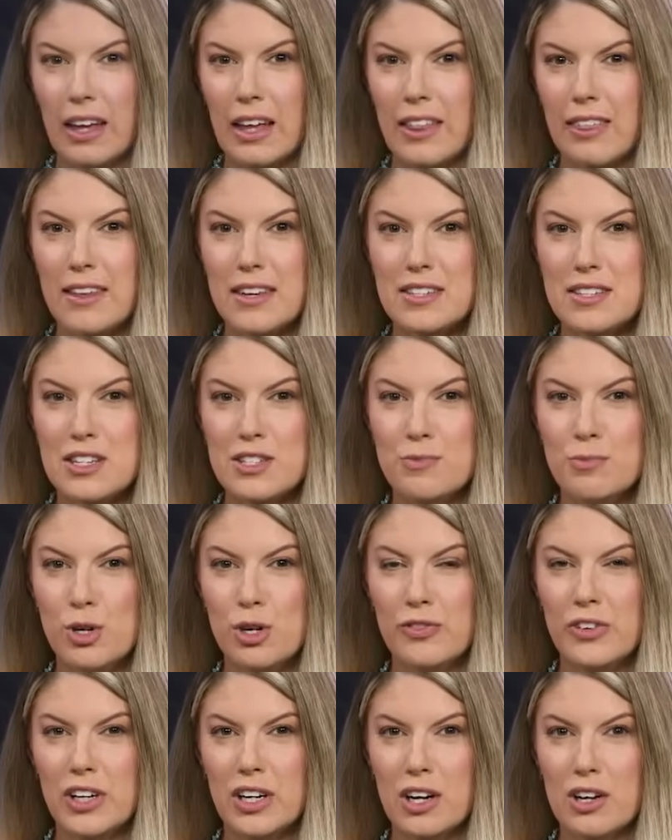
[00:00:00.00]
This is
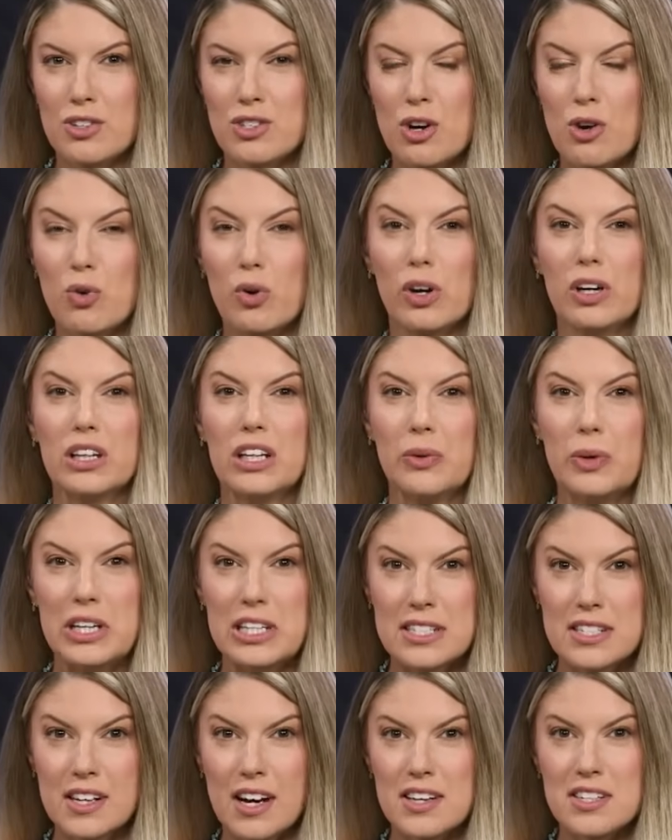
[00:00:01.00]
moving so quickly. We
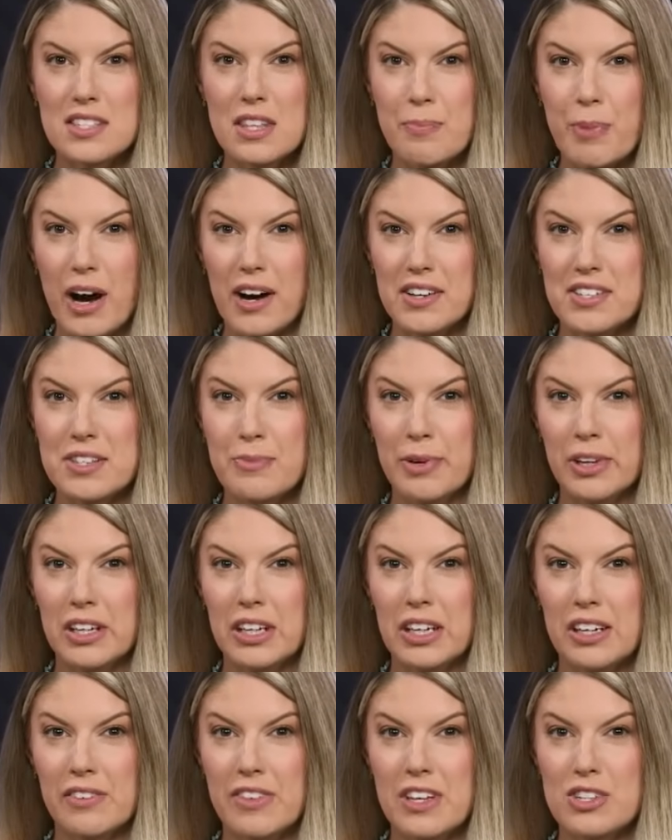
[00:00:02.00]
discussed the
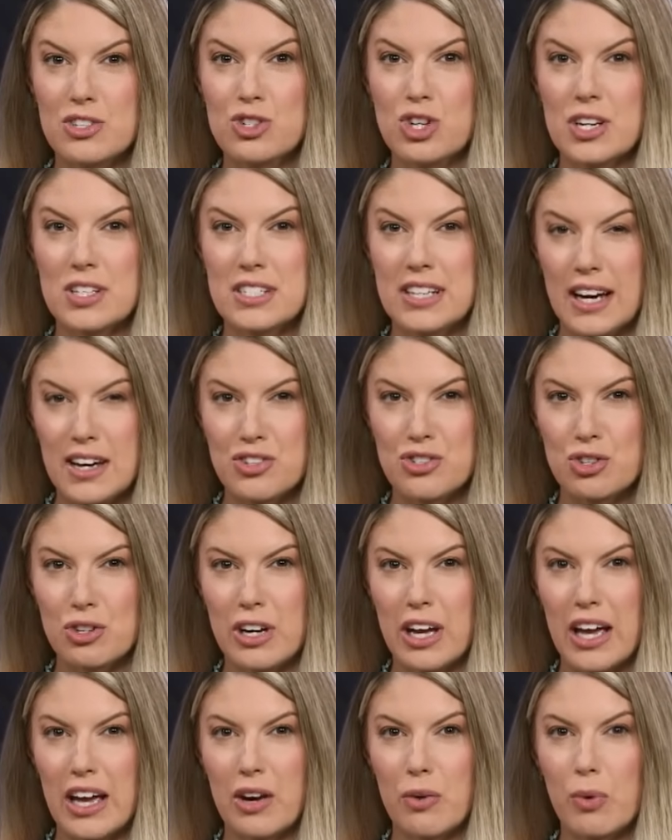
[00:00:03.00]
possibility of this just
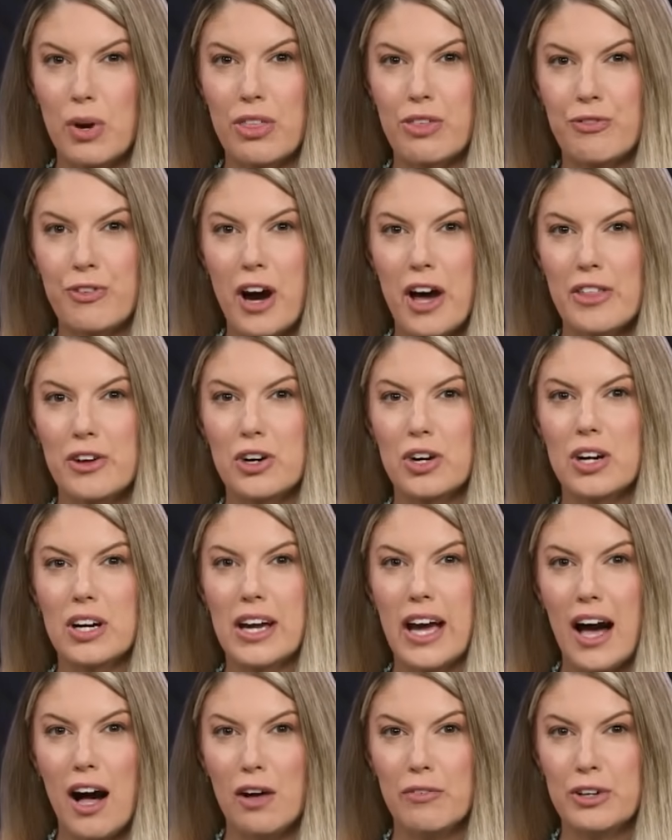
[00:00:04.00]
yesterday with Father
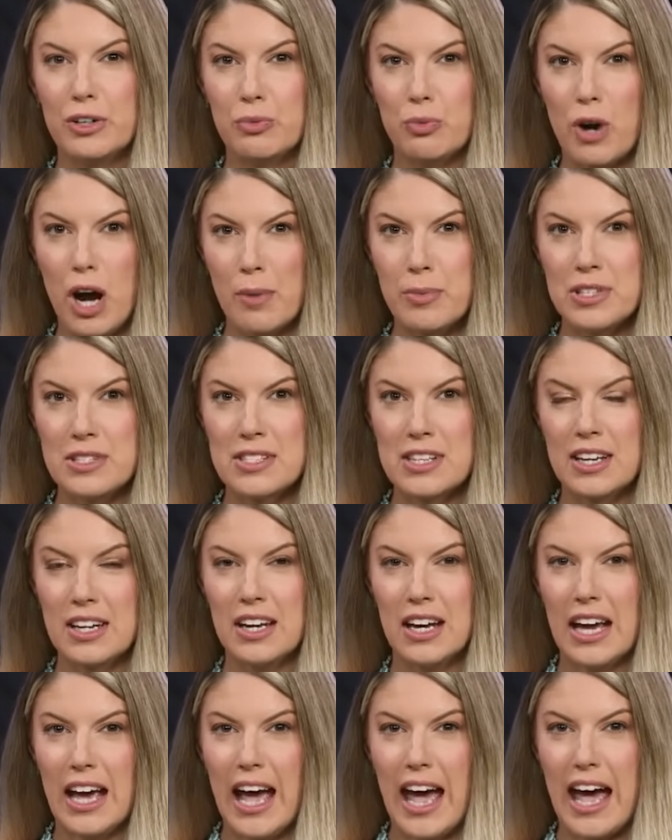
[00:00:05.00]
Calvin Robinson
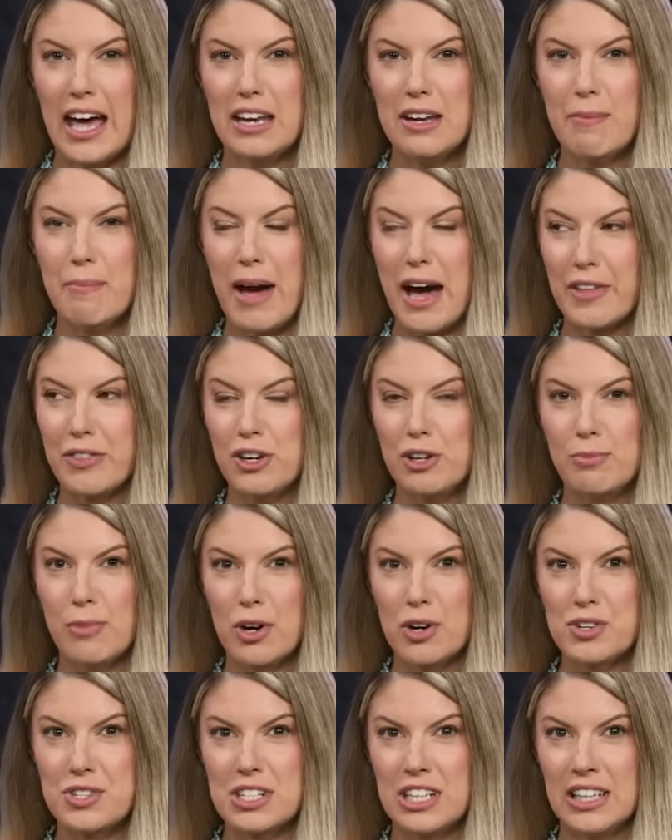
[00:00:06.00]
and Matthew
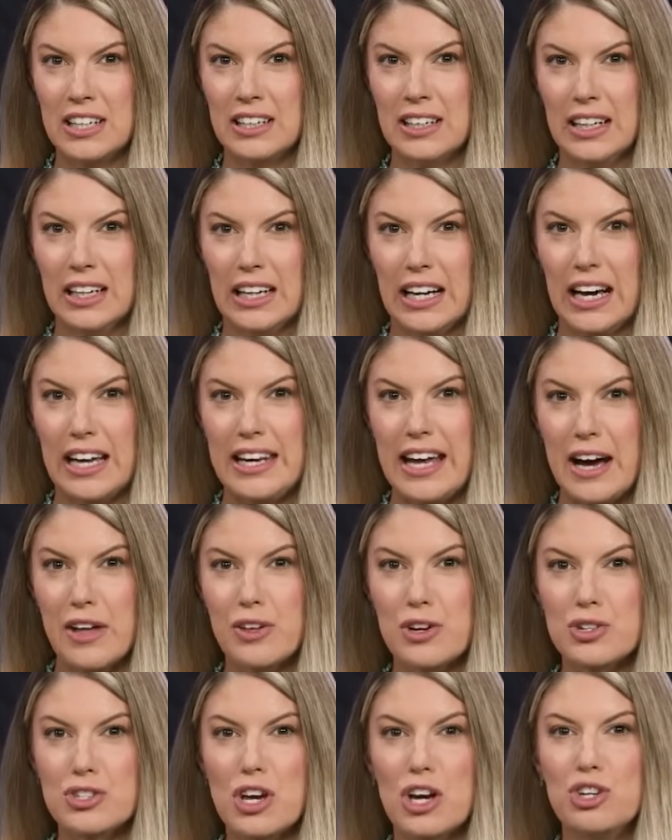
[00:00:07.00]
Marsden. And now
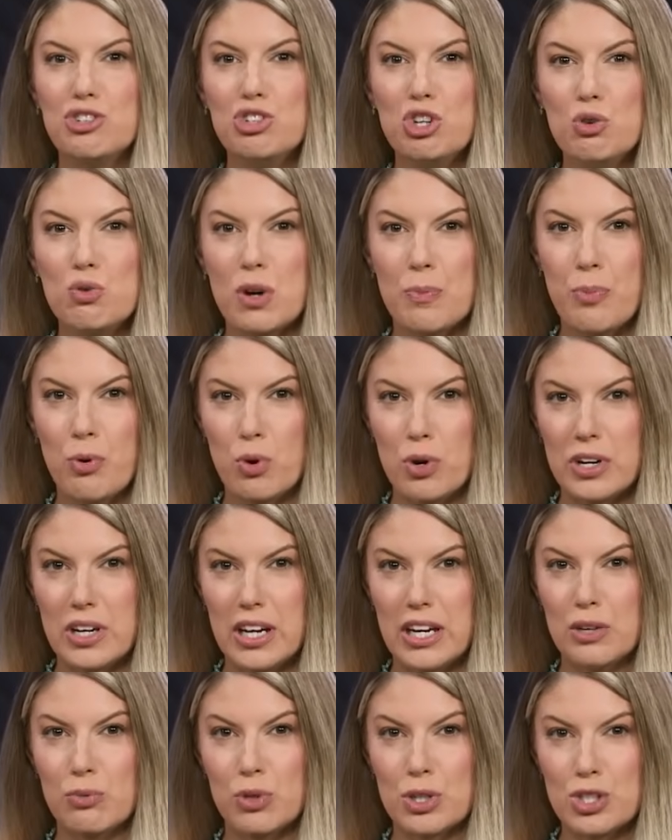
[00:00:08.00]
there's a new report
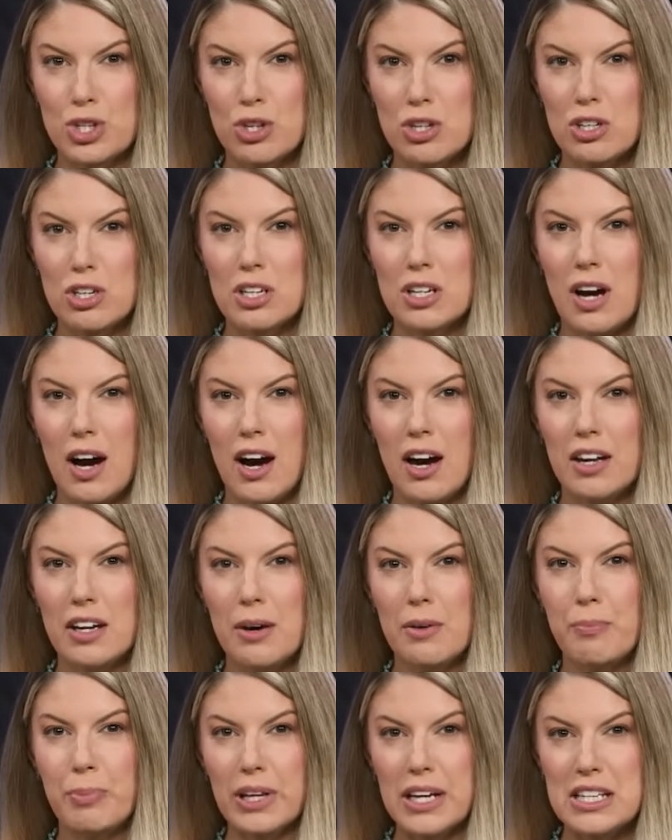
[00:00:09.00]
in return on
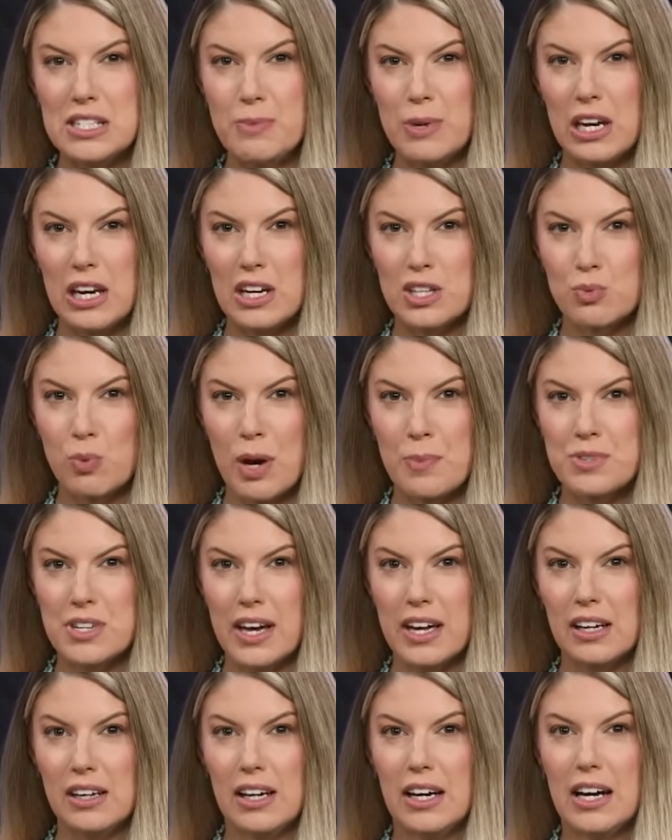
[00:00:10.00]
Blaze Media's website